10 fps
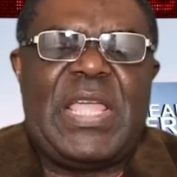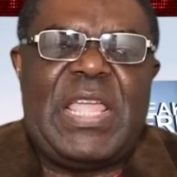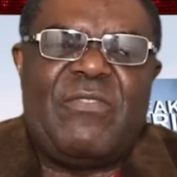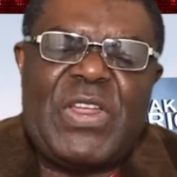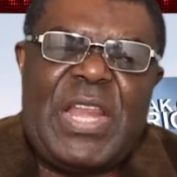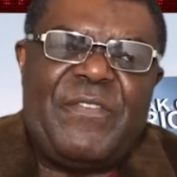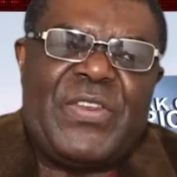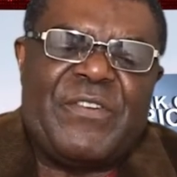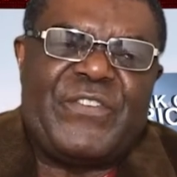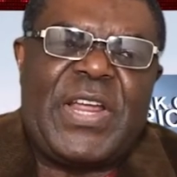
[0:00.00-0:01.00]
If they live
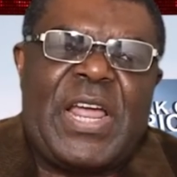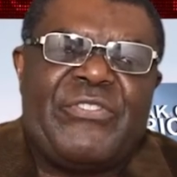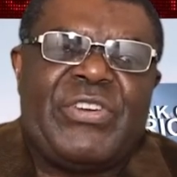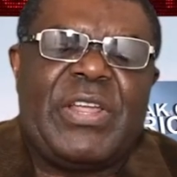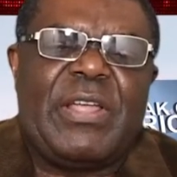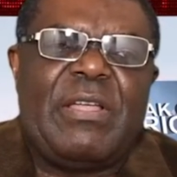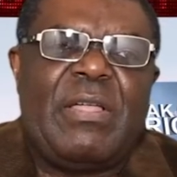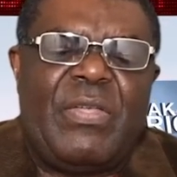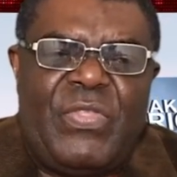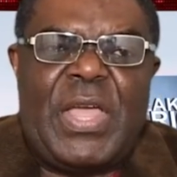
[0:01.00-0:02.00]
in a free country,
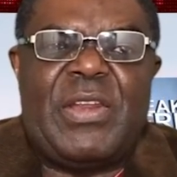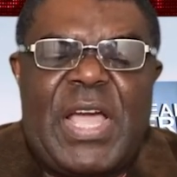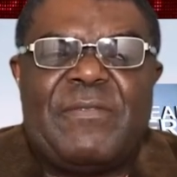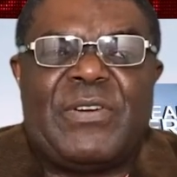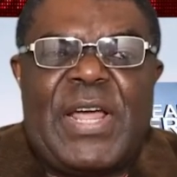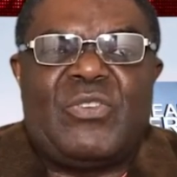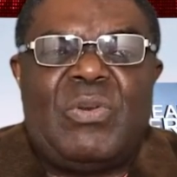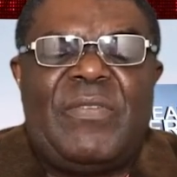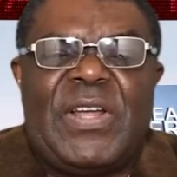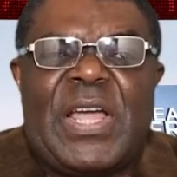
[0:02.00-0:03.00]
then they have the right to
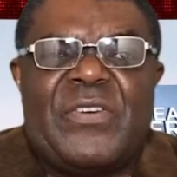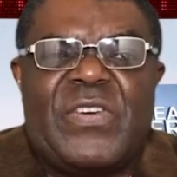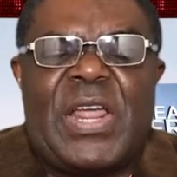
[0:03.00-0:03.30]
leave the country